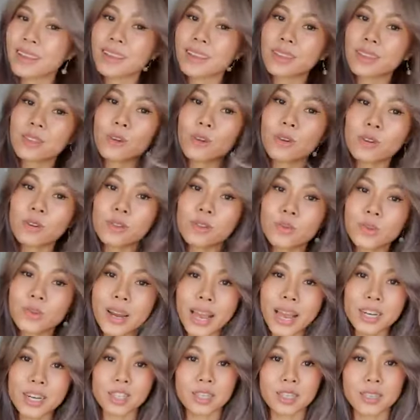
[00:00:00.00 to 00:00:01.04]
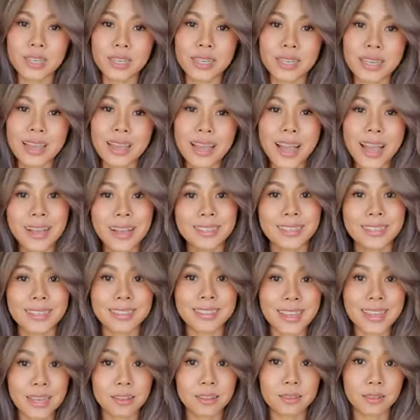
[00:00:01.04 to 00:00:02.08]
Those were actually
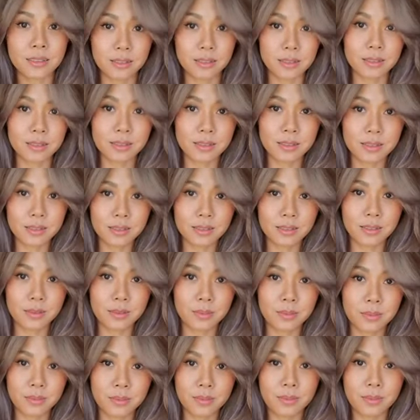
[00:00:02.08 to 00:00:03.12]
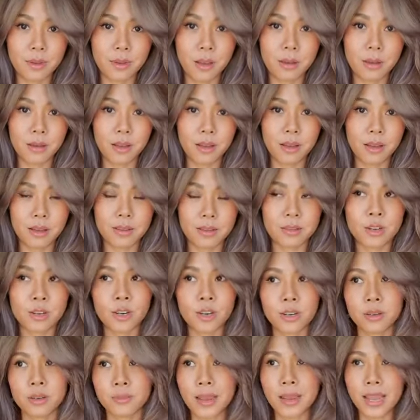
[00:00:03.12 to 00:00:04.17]
accidental
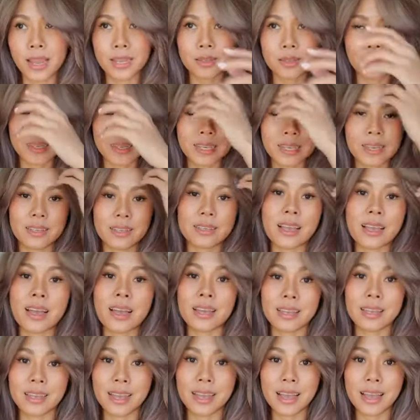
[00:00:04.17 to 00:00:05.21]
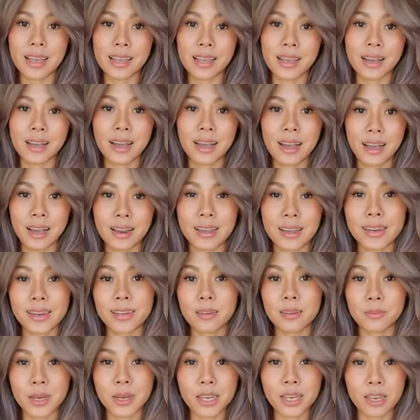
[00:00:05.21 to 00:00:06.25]
curtain bangs because I
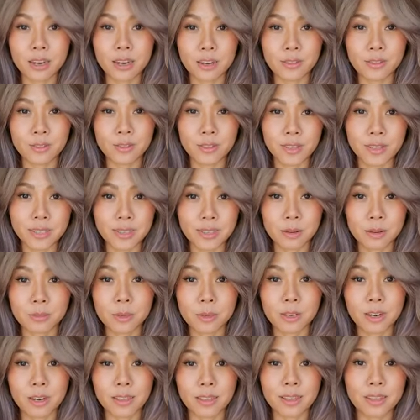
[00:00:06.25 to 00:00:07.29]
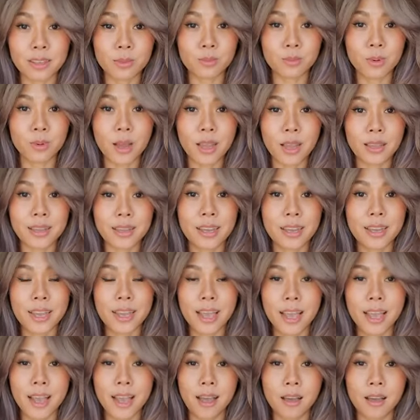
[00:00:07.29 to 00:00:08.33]
highlighted my hair for the summer, and that's why
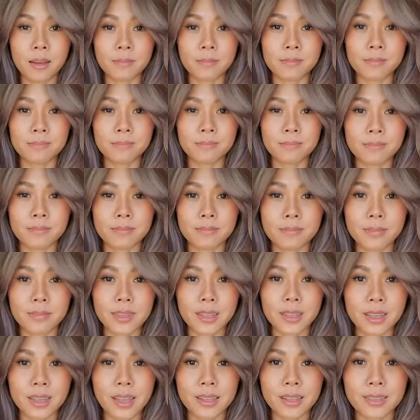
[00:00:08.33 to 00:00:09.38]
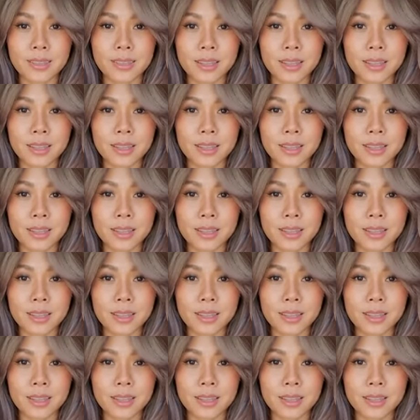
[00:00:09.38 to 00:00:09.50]
it's